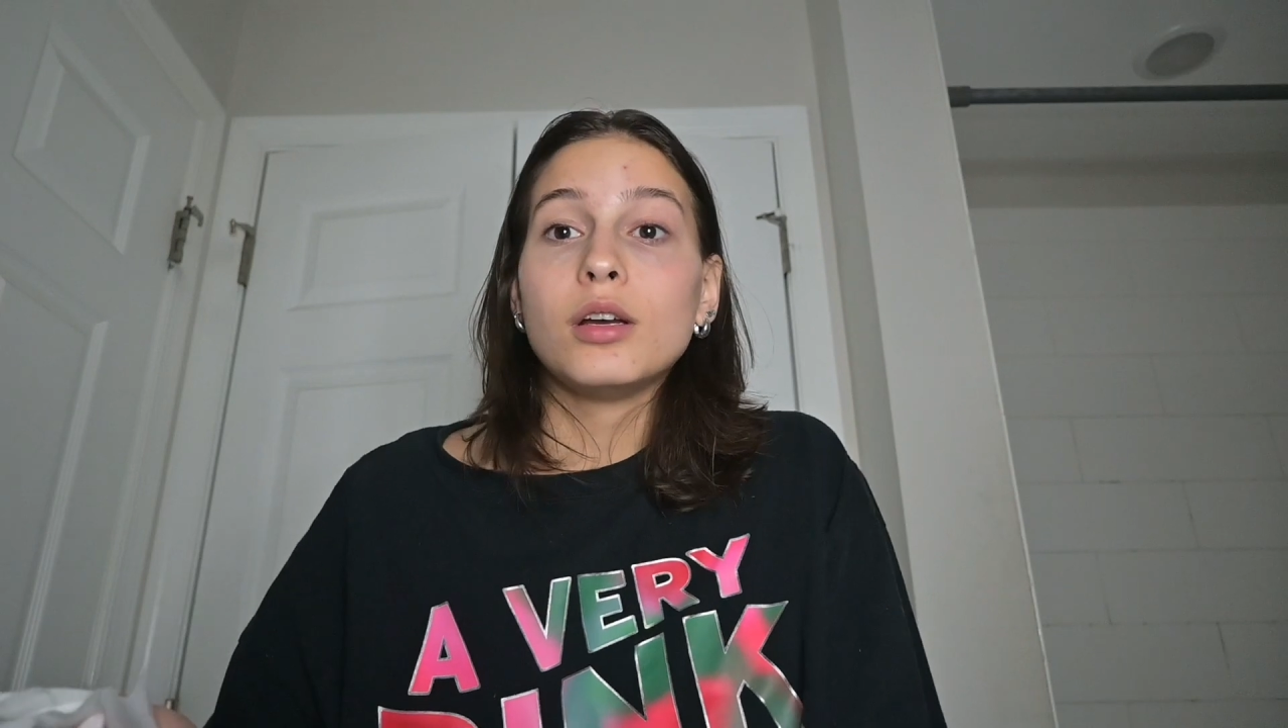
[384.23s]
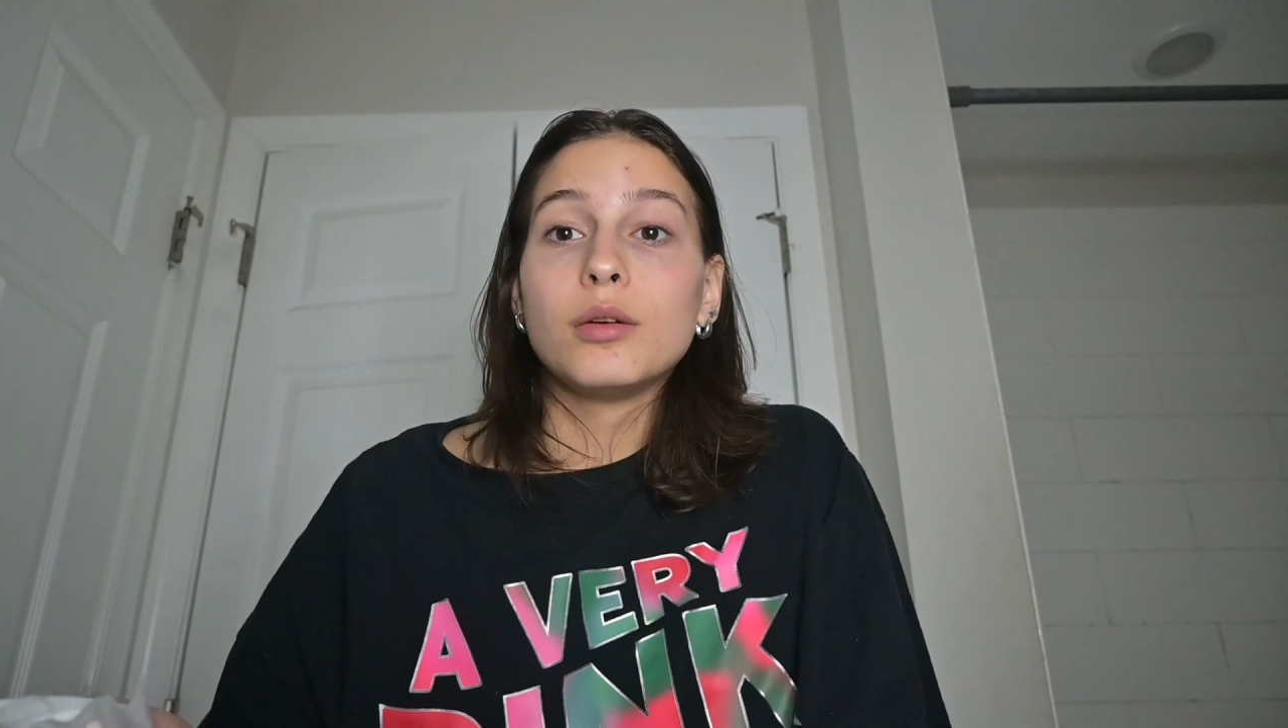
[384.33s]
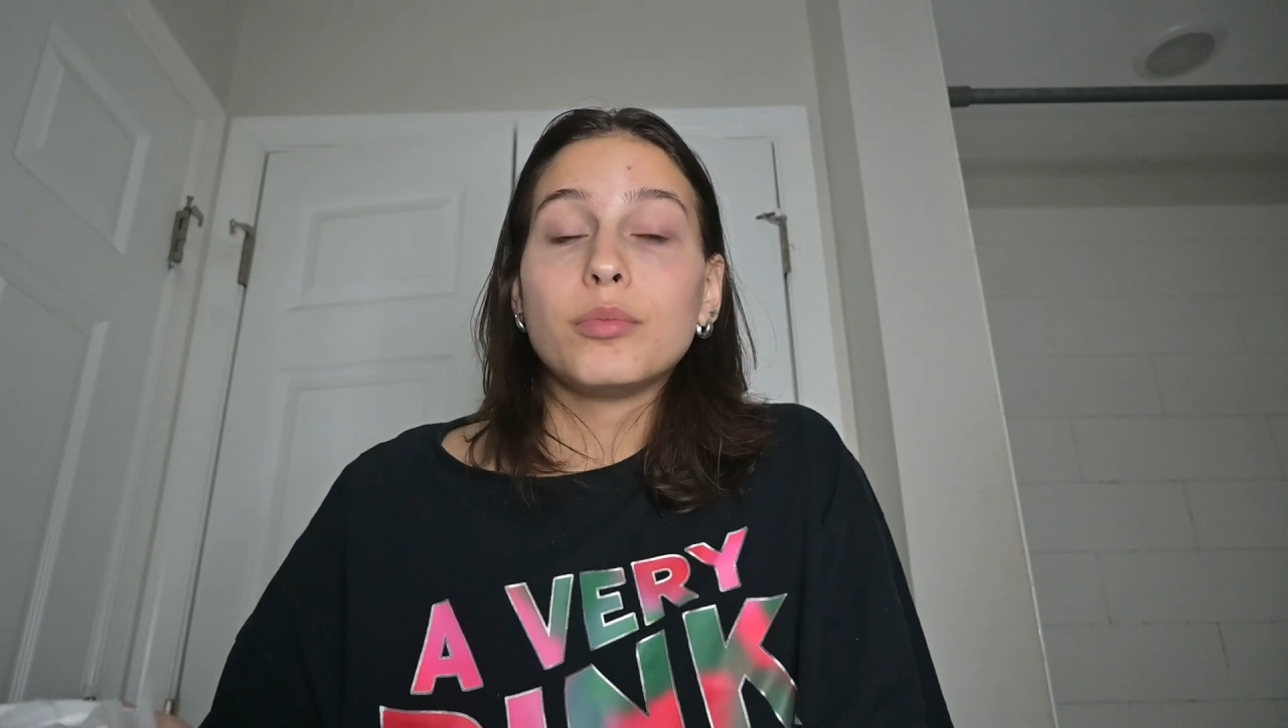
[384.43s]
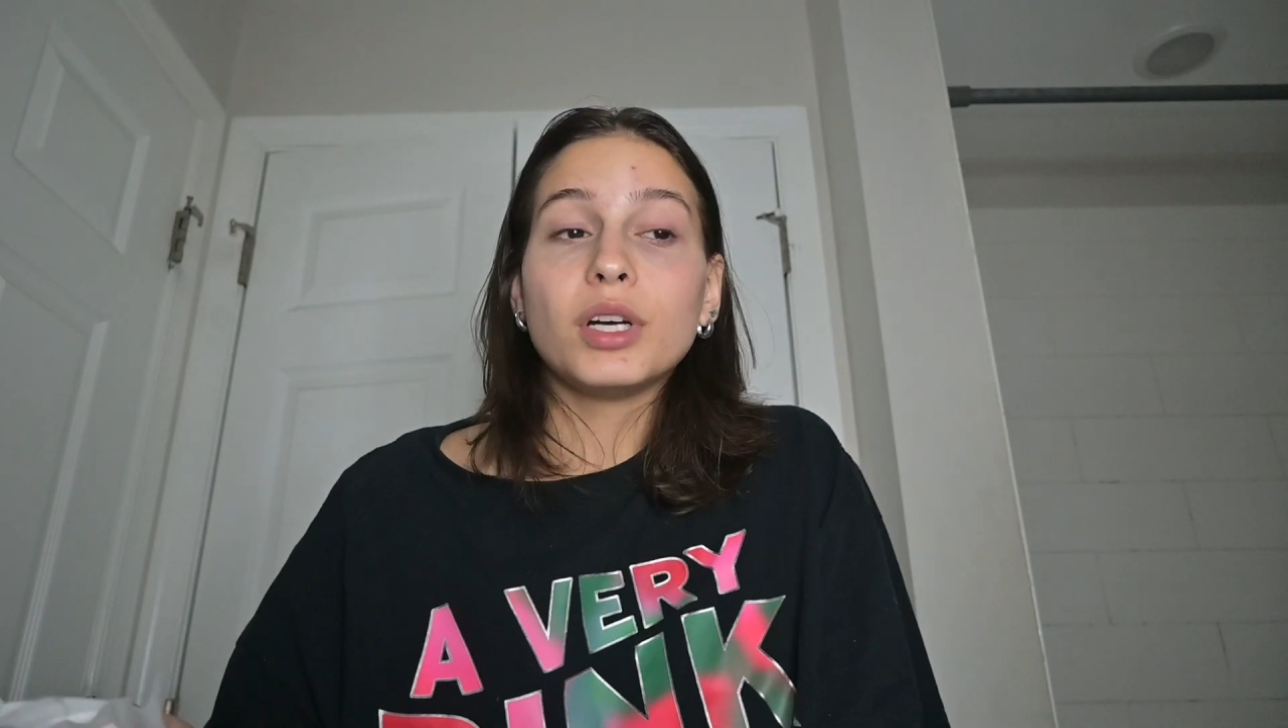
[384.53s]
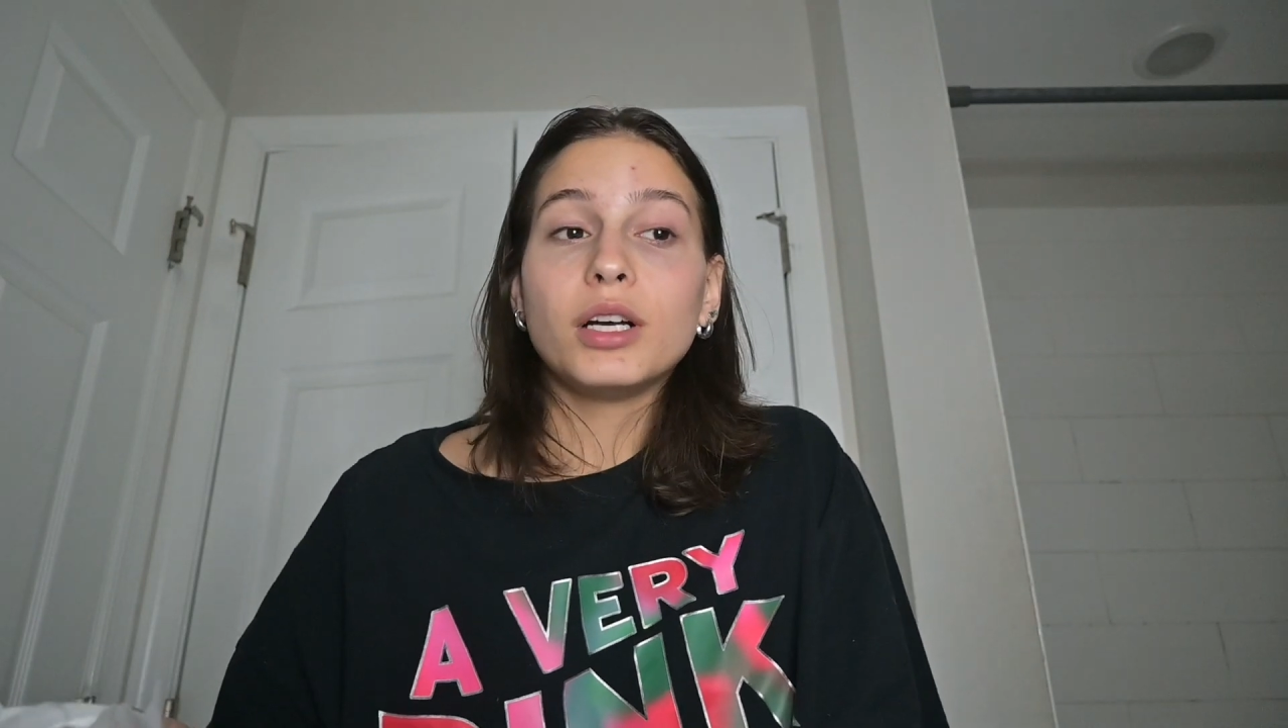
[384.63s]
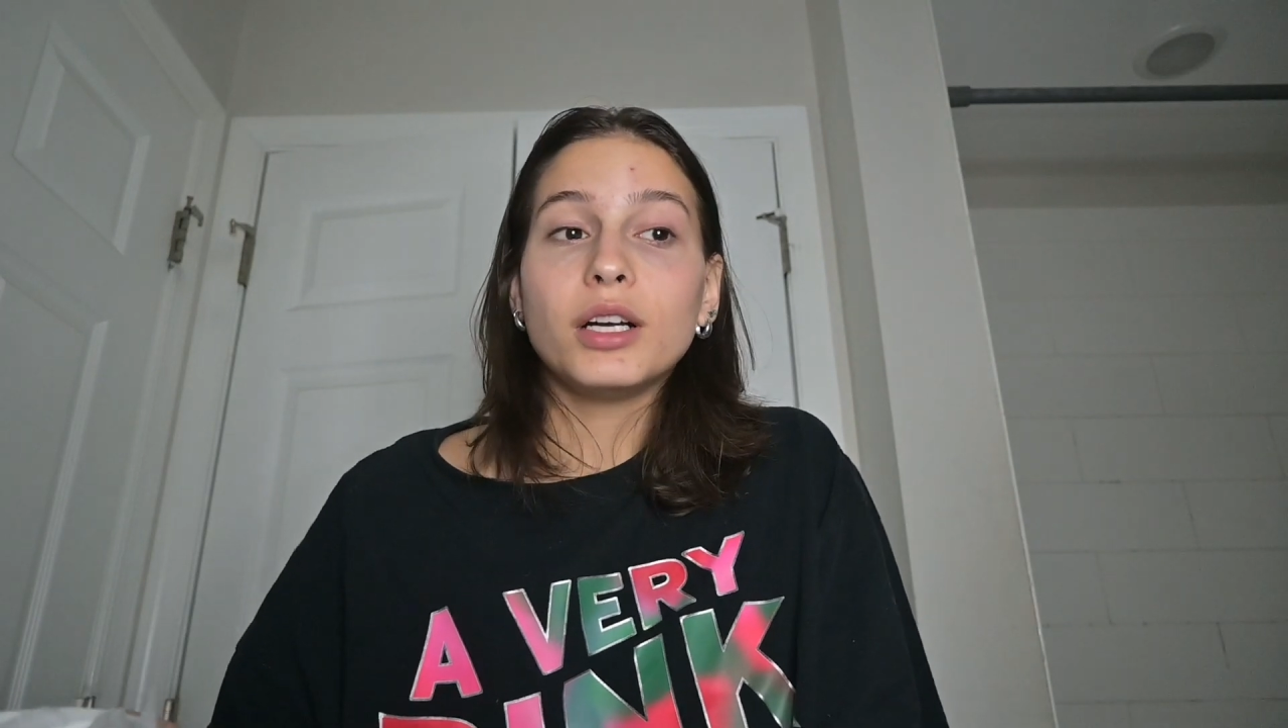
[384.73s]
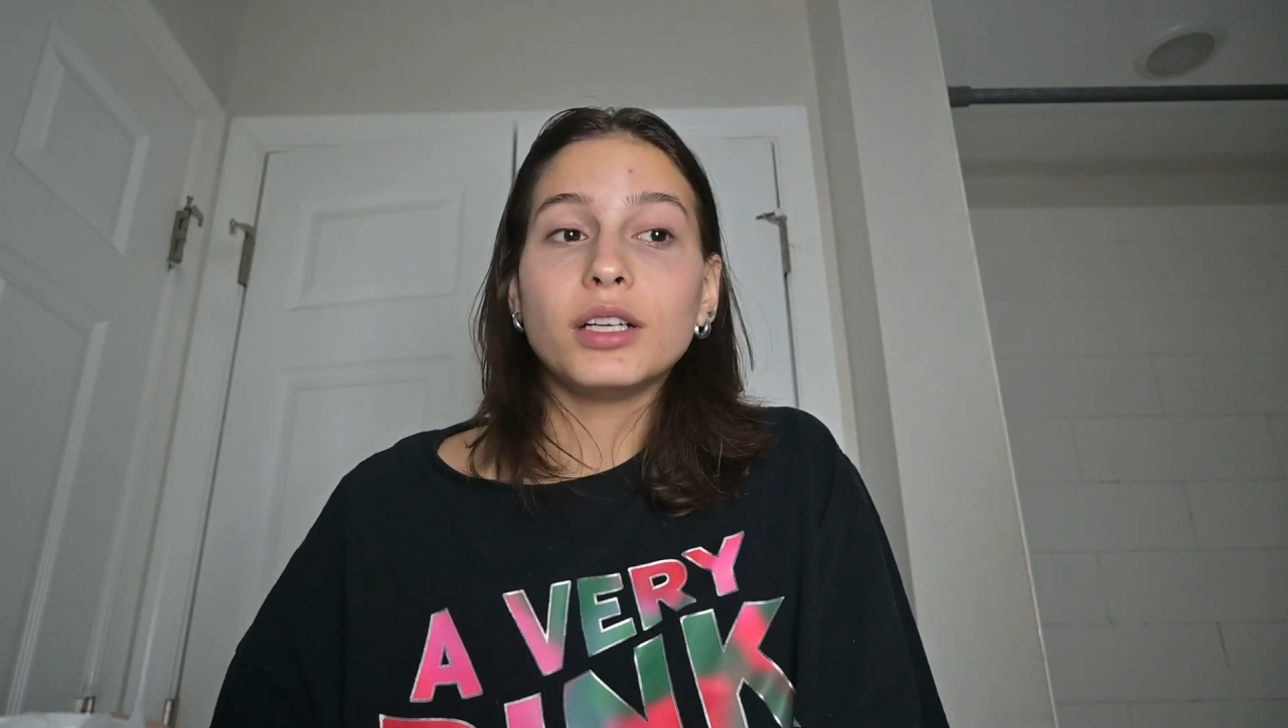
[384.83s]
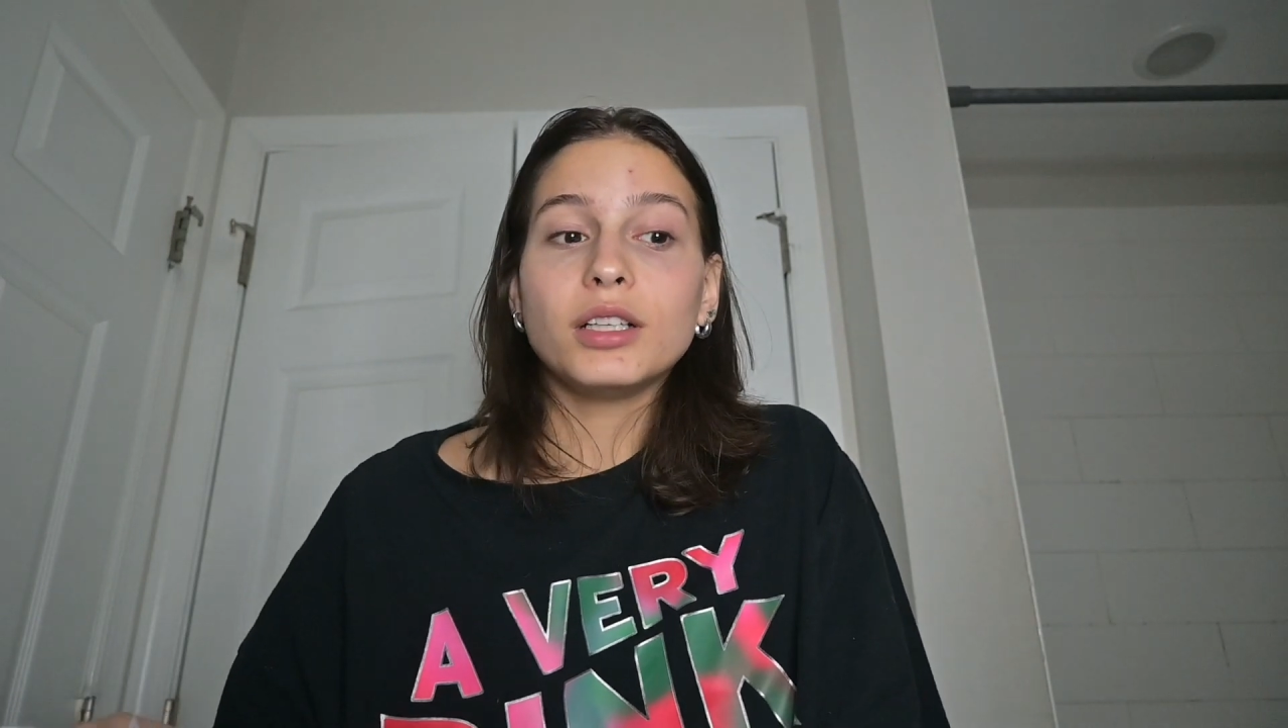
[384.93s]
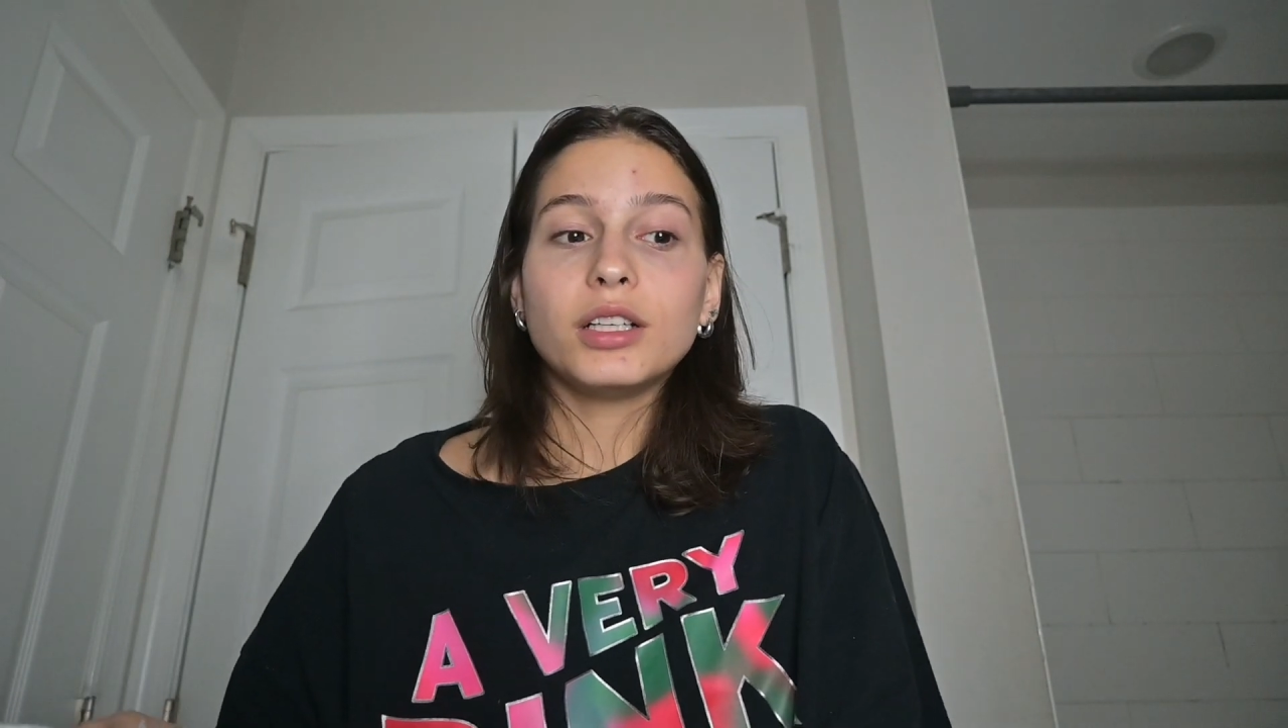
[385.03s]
But